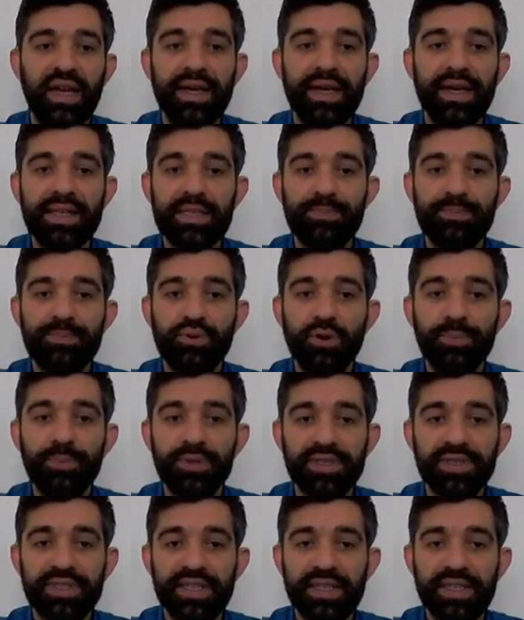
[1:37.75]
It's
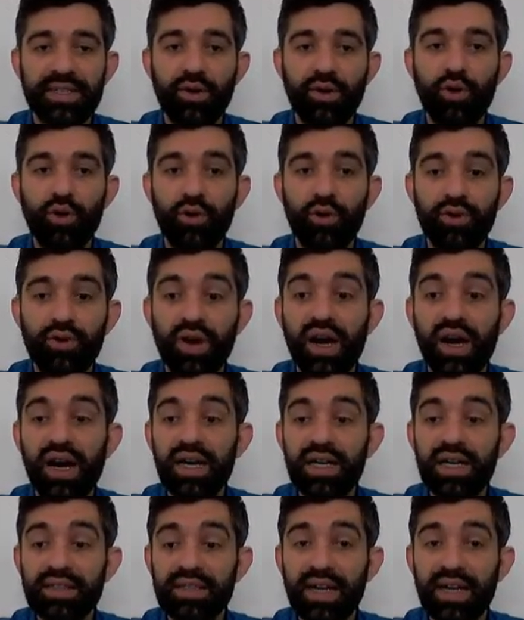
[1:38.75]
property or
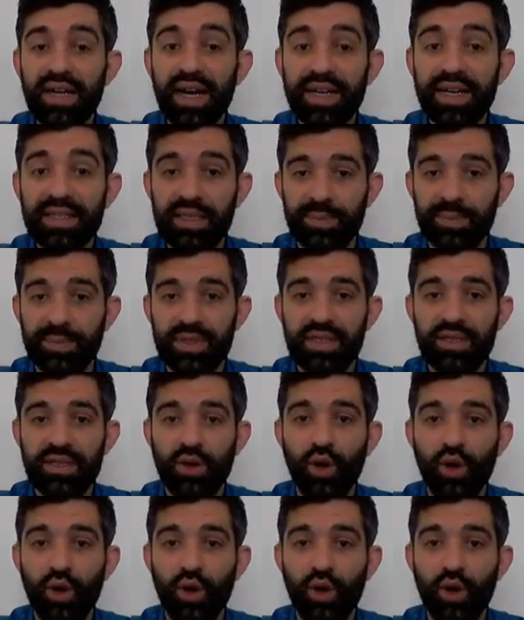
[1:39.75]
other items